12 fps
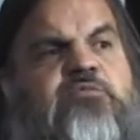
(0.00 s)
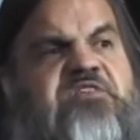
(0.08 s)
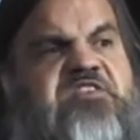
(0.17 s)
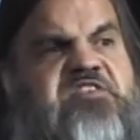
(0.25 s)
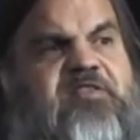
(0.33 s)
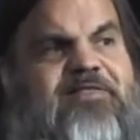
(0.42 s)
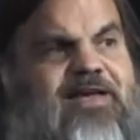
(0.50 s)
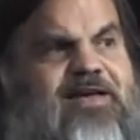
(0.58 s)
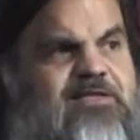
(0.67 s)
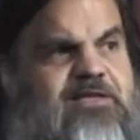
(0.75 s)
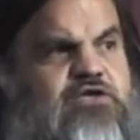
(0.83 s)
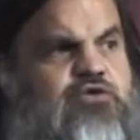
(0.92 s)
to be
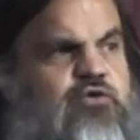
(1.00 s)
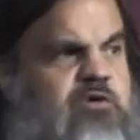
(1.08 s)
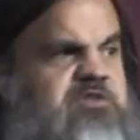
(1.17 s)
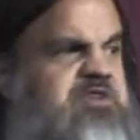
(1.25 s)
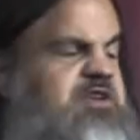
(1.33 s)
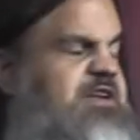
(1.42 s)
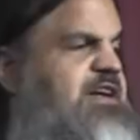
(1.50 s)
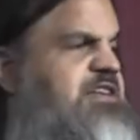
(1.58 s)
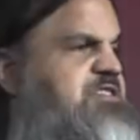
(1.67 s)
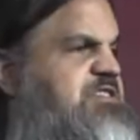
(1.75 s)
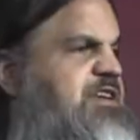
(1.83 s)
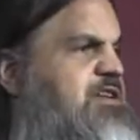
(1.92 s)
slightly towards the United
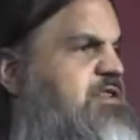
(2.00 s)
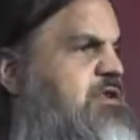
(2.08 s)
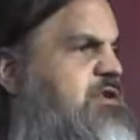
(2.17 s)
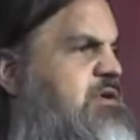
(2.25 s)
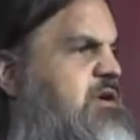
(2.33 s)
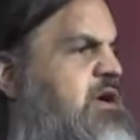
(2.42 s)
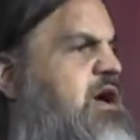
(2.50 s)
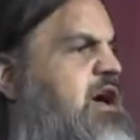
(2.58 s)
States,